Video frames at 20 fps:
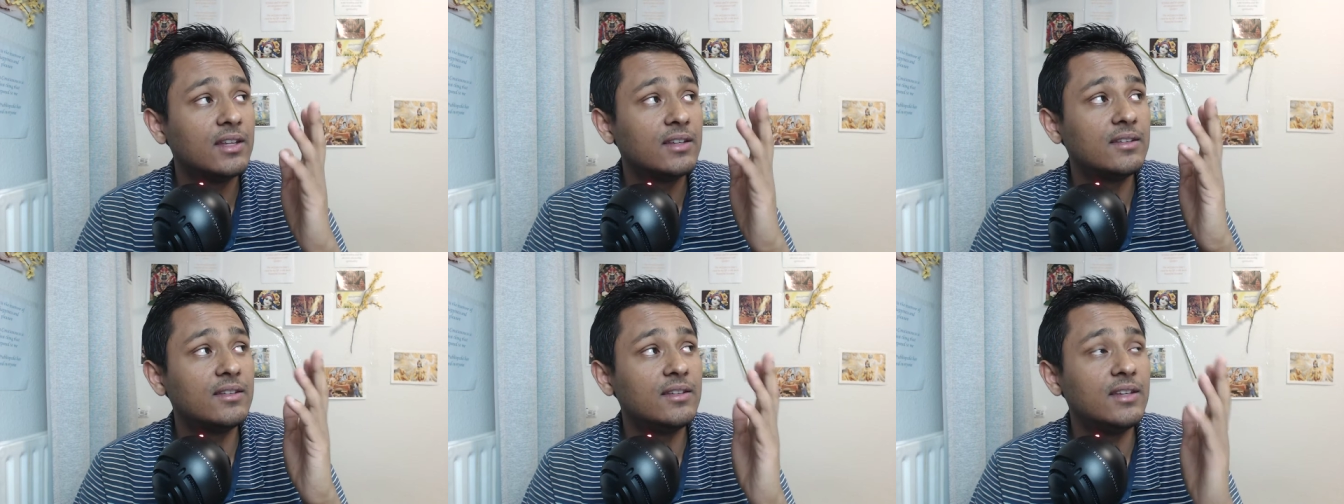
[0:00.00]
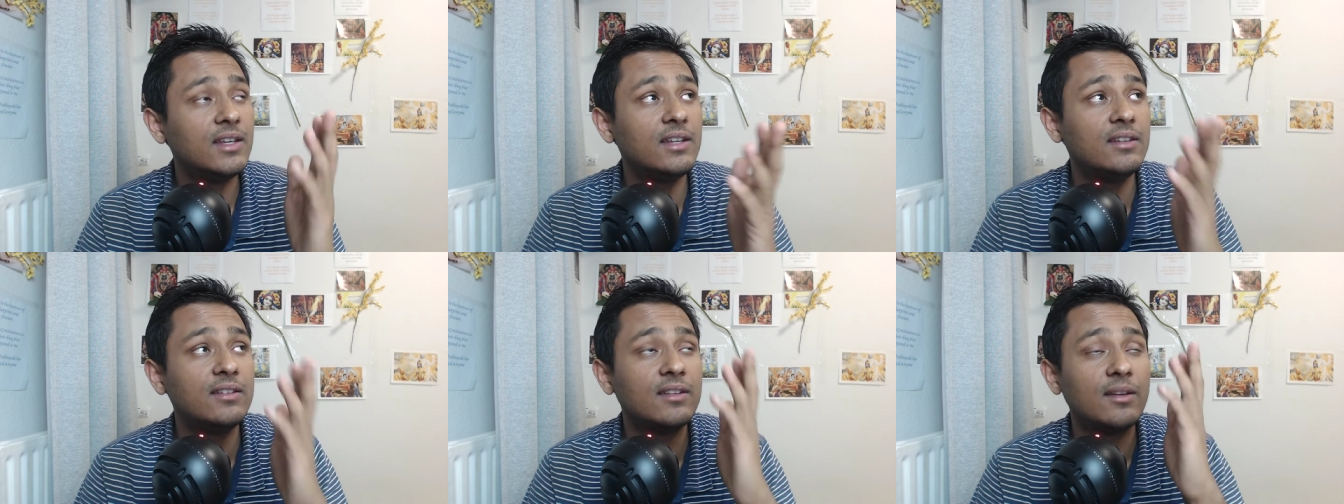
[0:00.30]

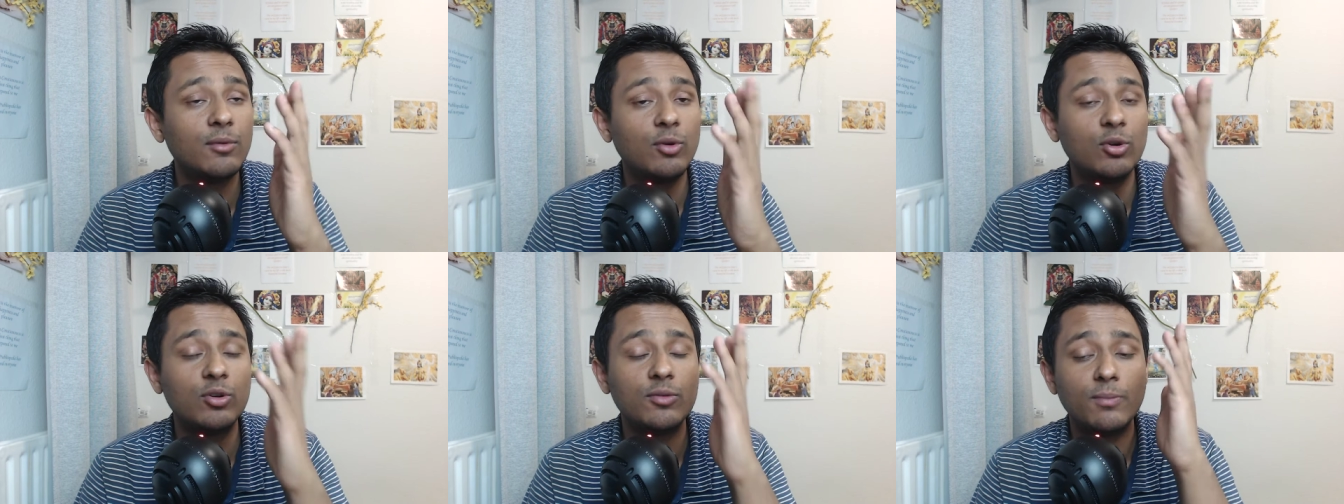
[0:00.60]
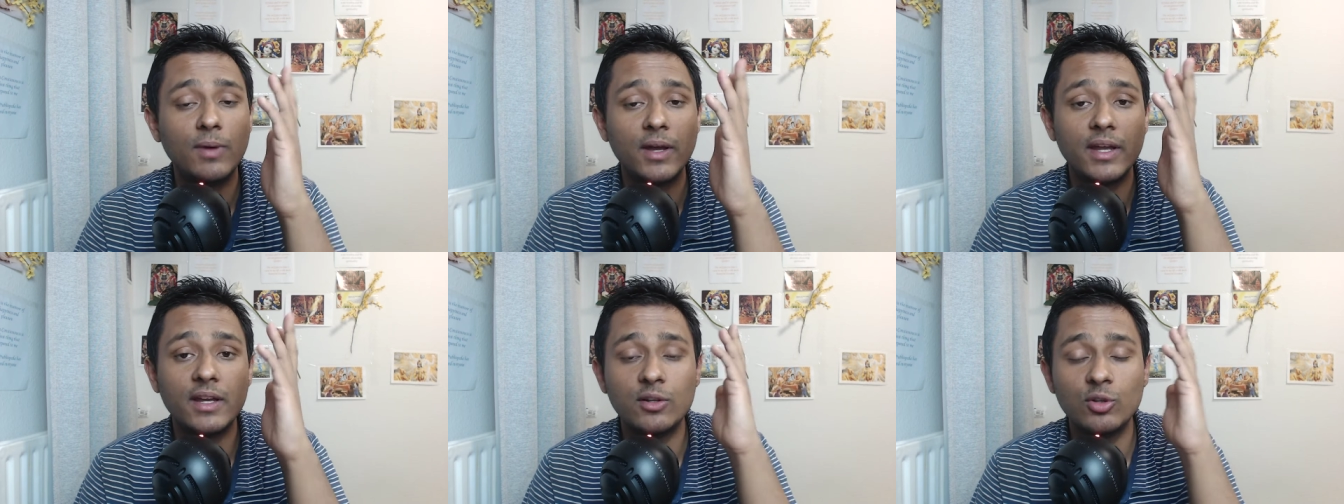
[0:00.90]
sings about
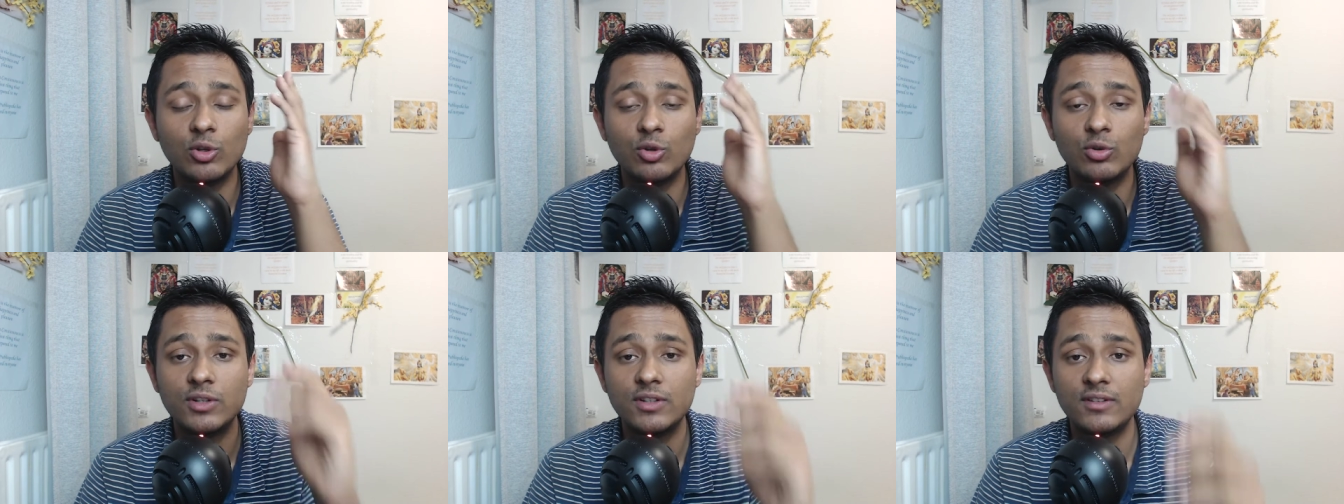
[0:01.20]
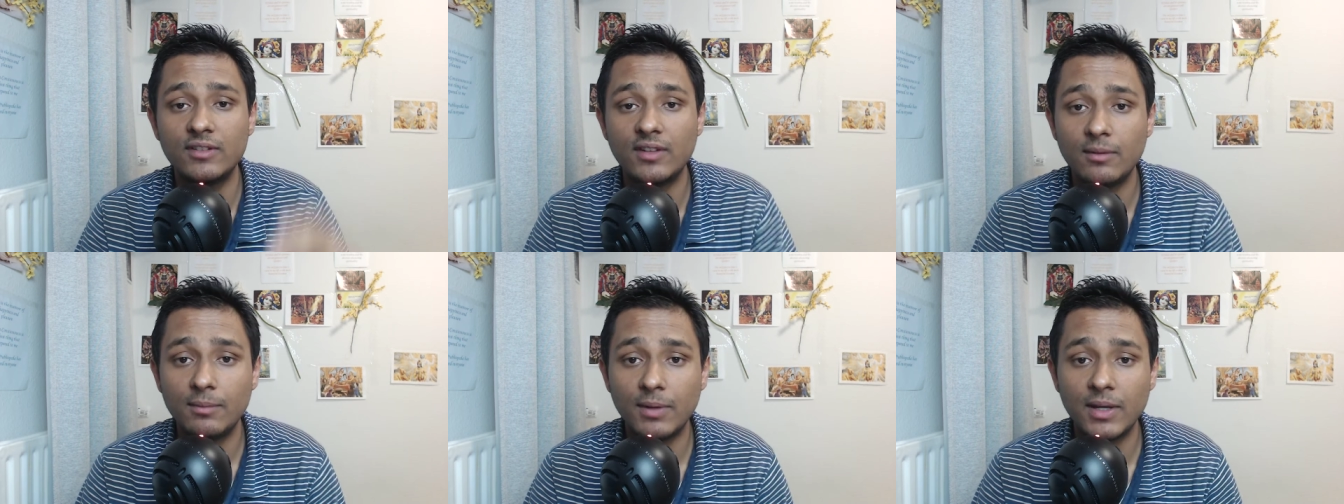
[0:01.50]
my glories
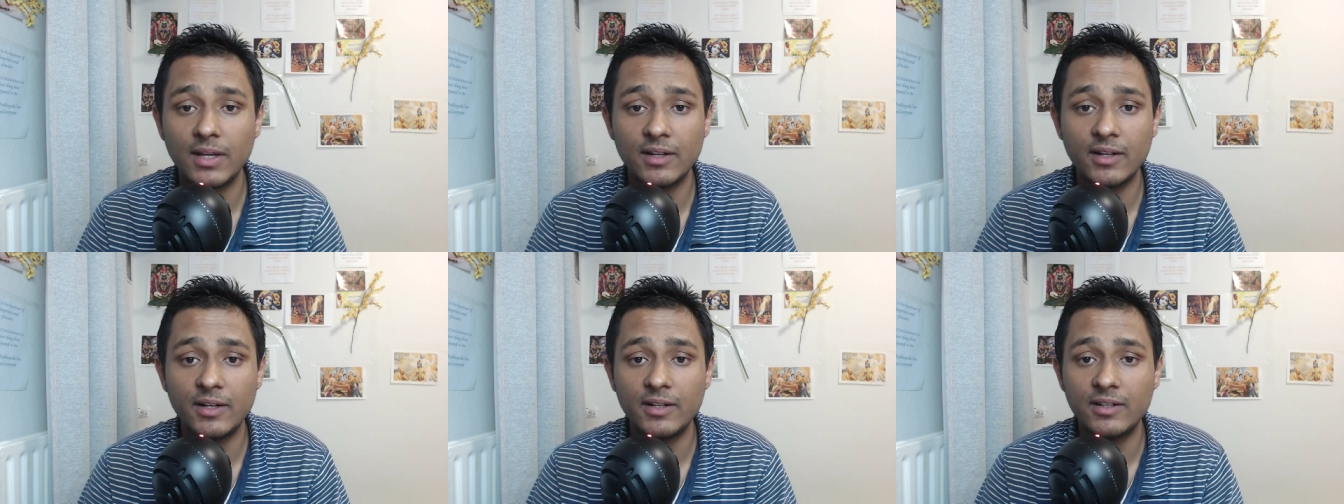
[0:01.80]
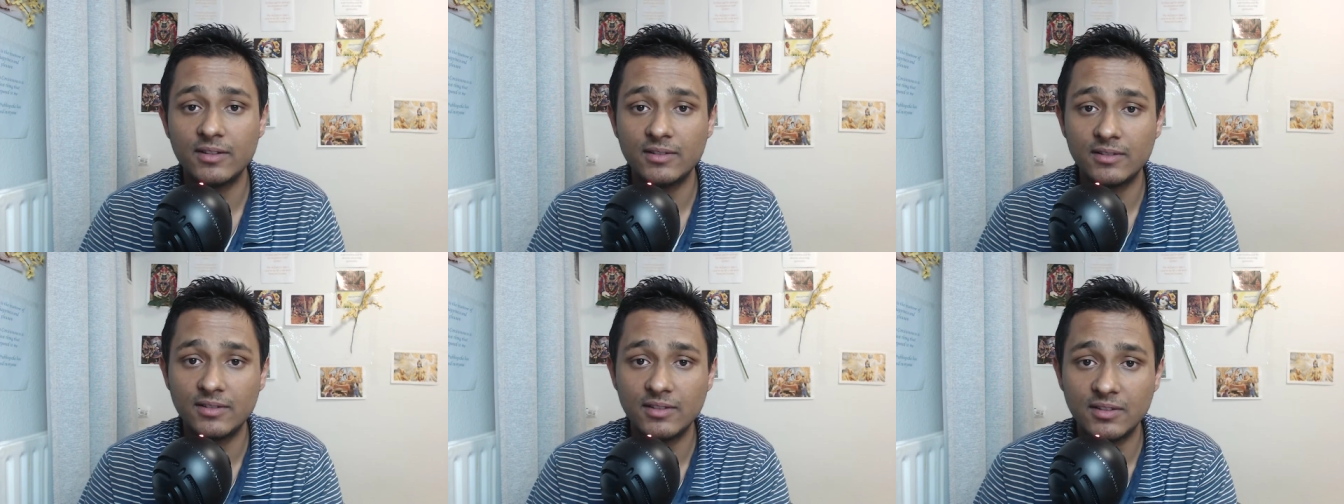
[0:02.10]
and my
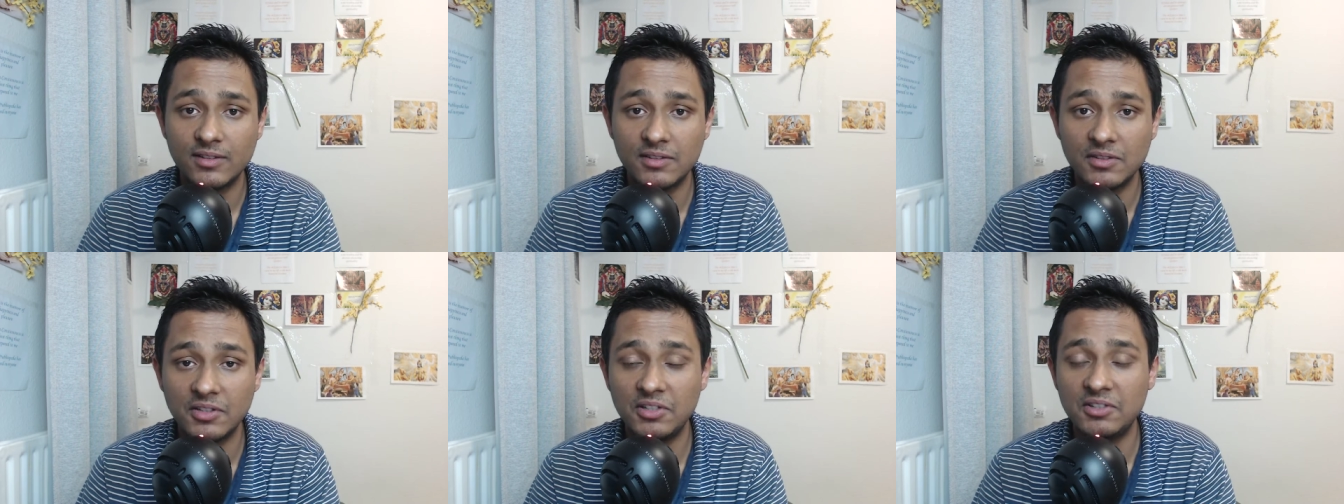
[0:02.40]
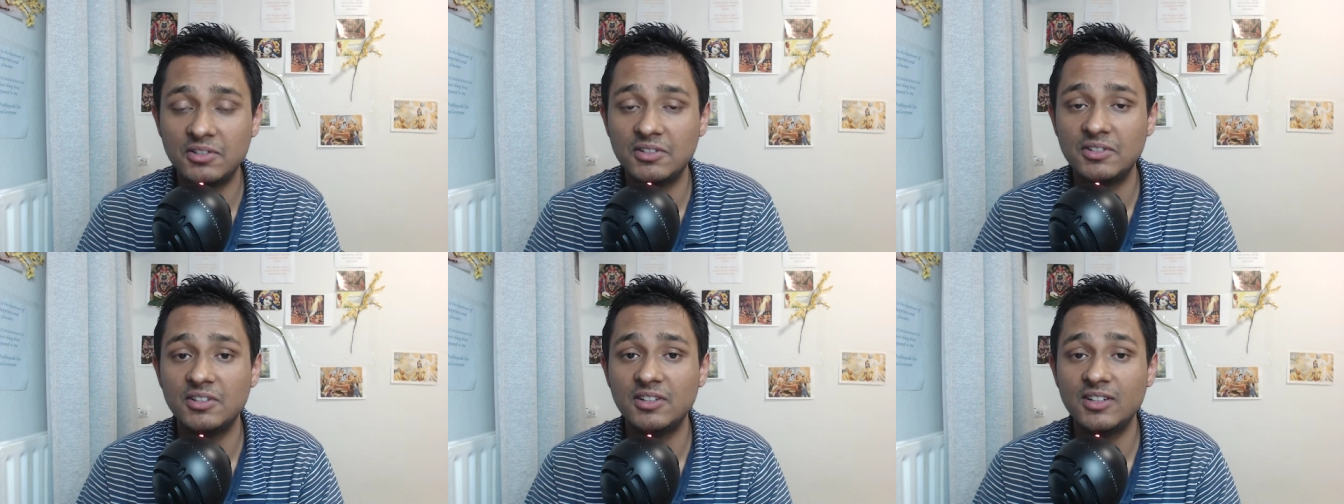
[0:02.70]
greatness
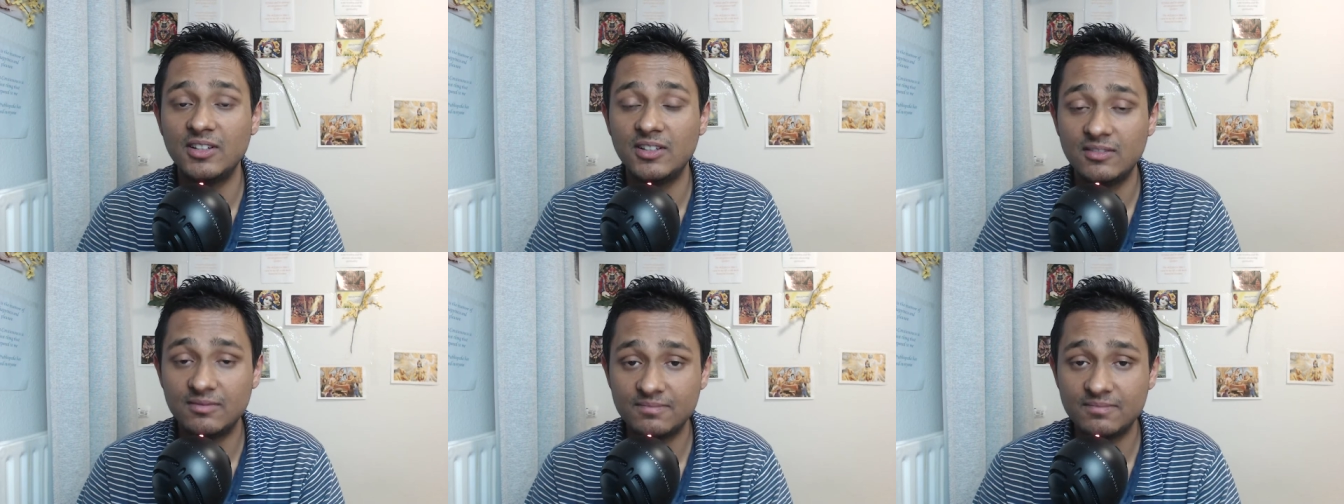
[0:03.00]
eternally.